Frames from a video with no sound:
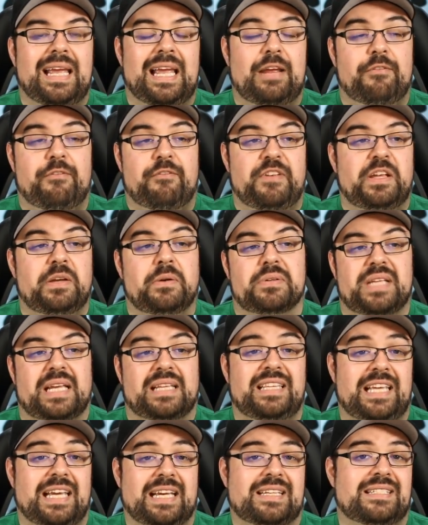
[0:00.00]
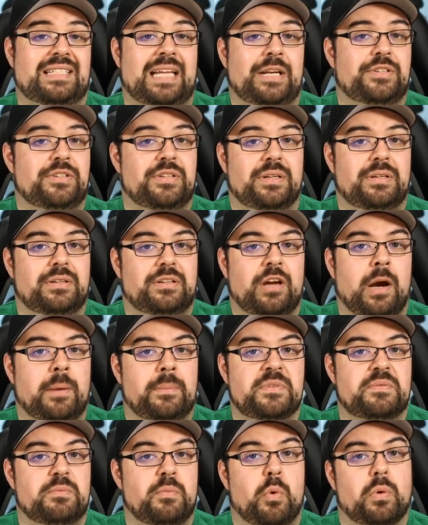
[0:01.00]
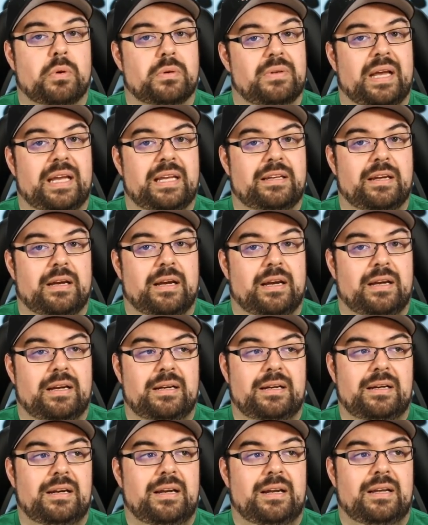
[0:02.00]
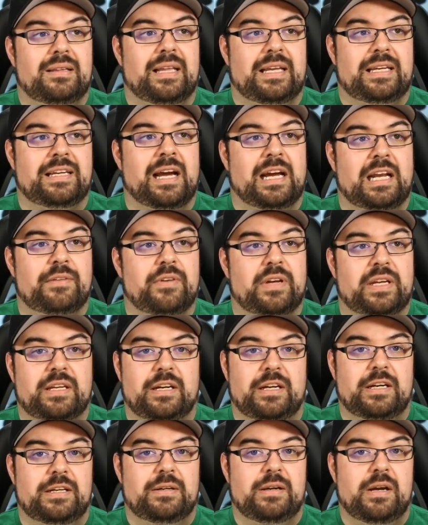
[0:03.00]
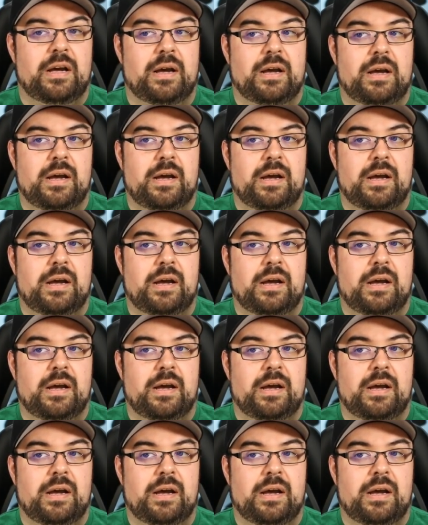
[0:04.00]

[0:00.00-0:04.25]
it feels like the extension comes more like uh like kind of like a,